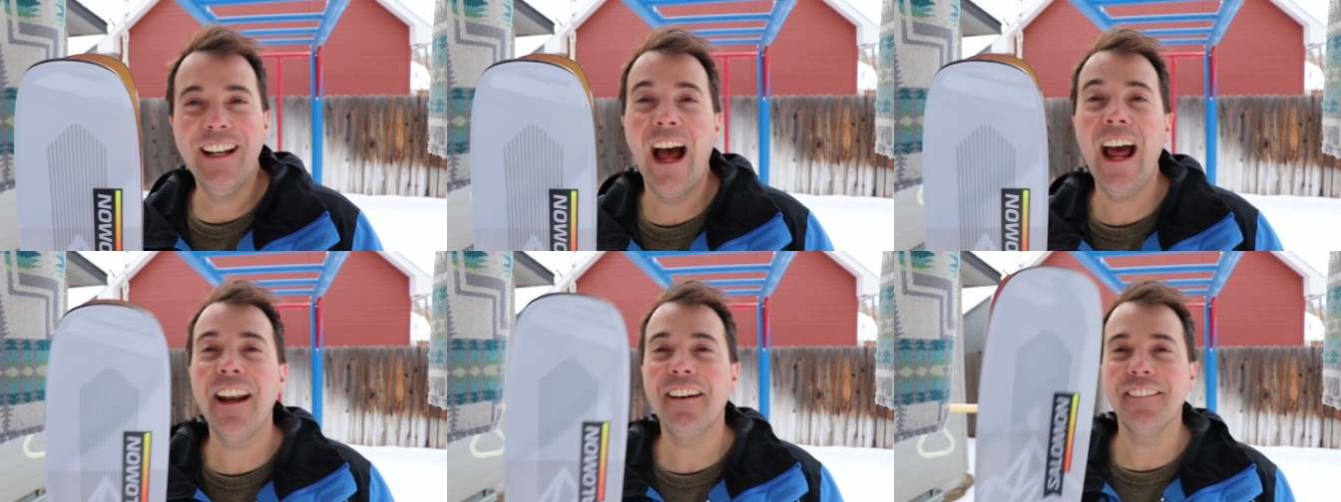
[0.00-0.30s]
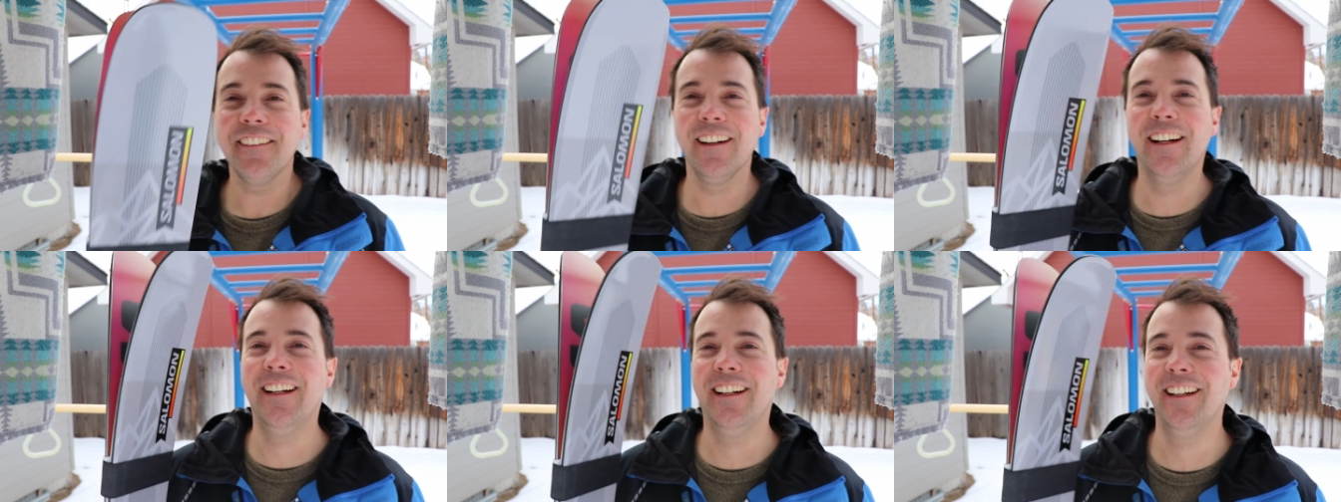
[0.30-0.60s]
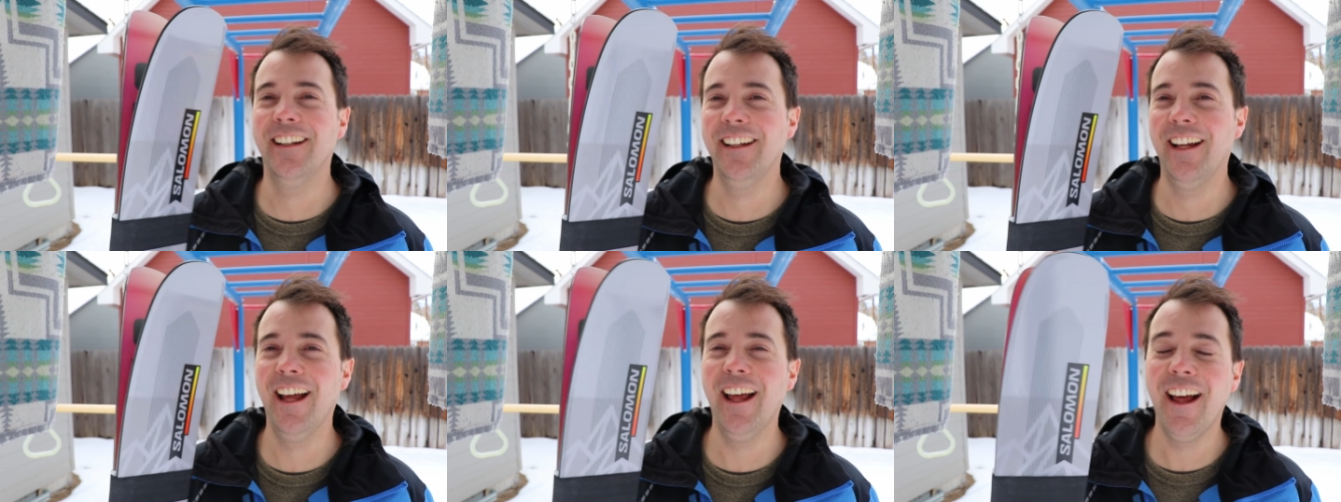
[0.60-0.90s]
I don't
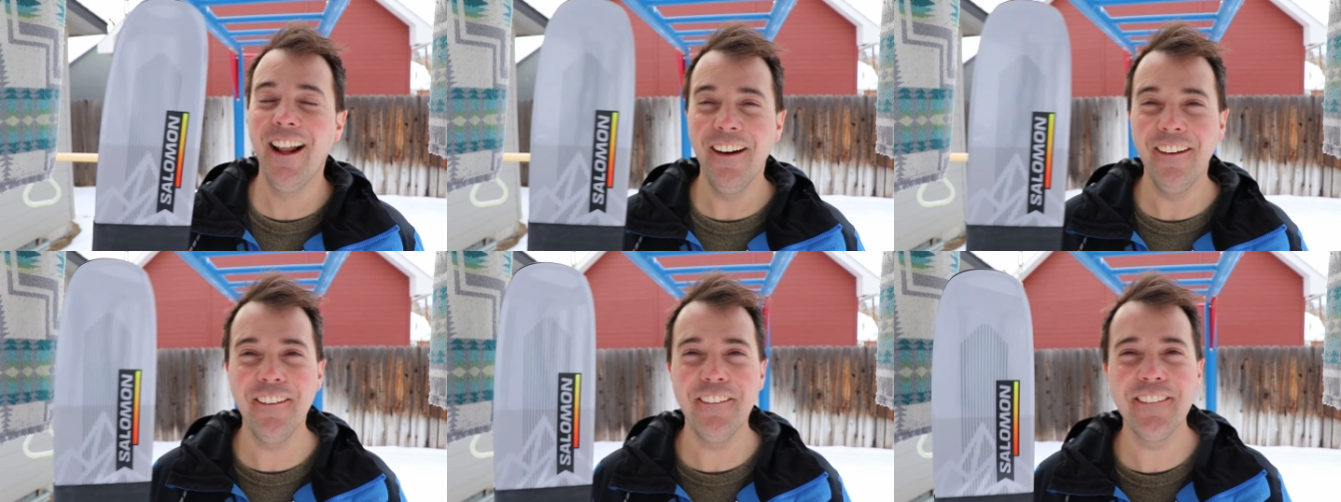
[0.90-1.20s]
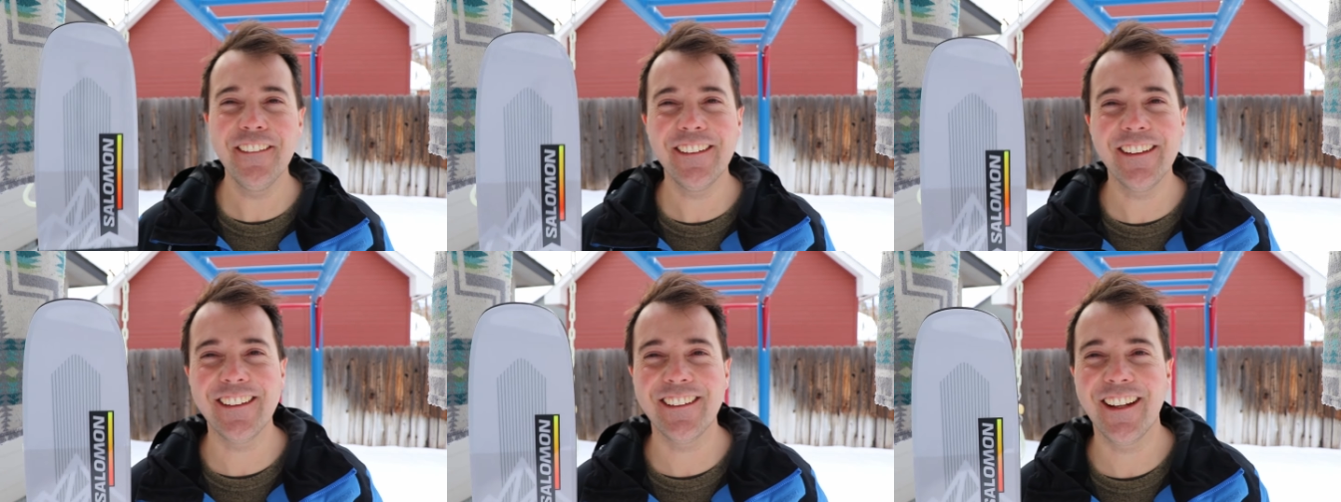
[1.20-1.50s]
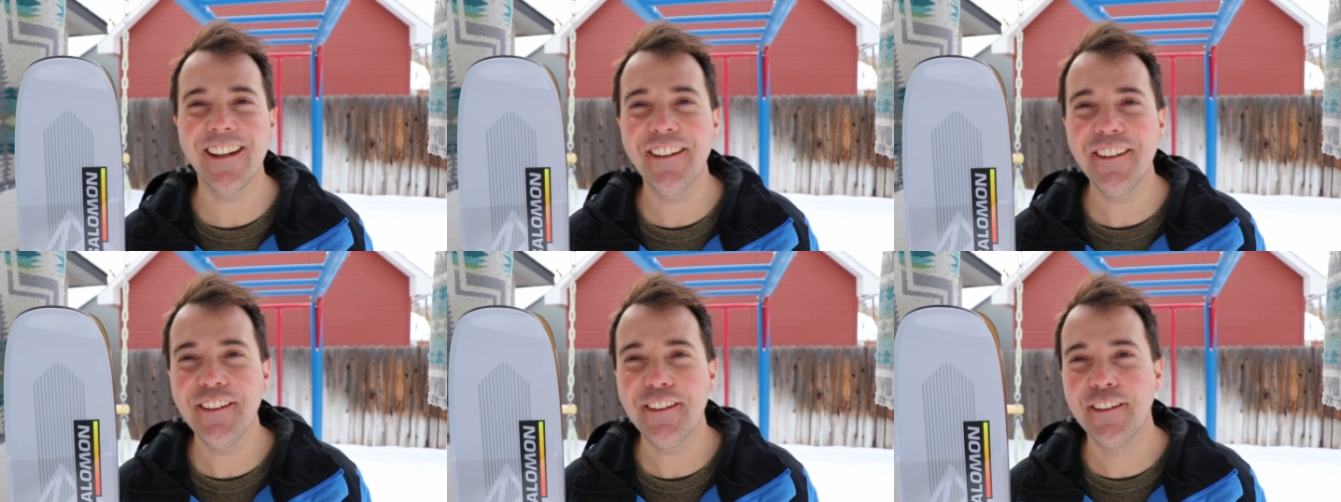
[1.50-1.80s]
know what to
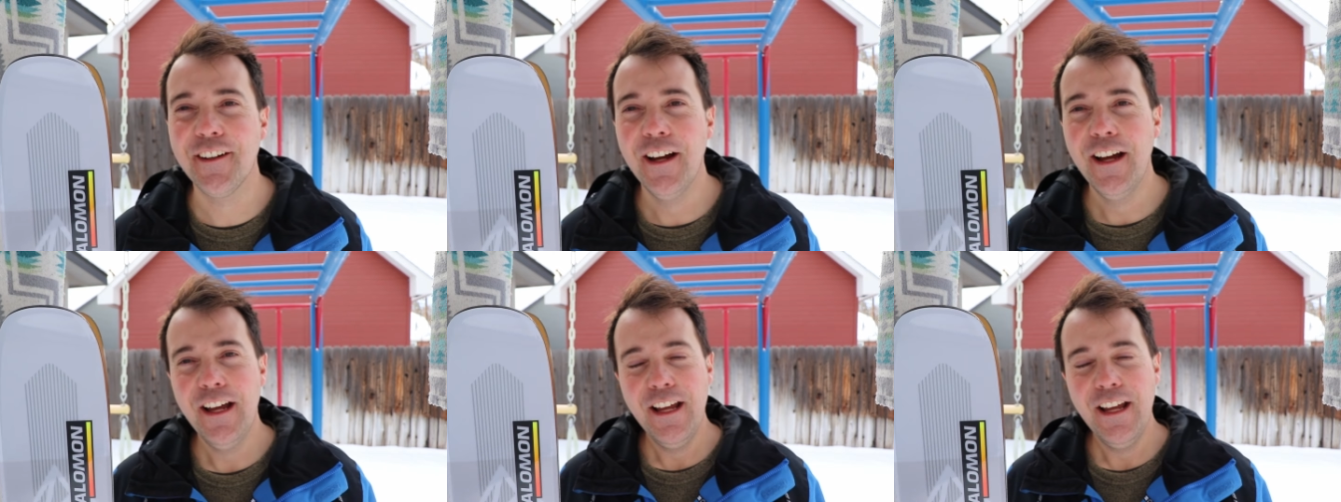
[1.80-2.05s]
tell you.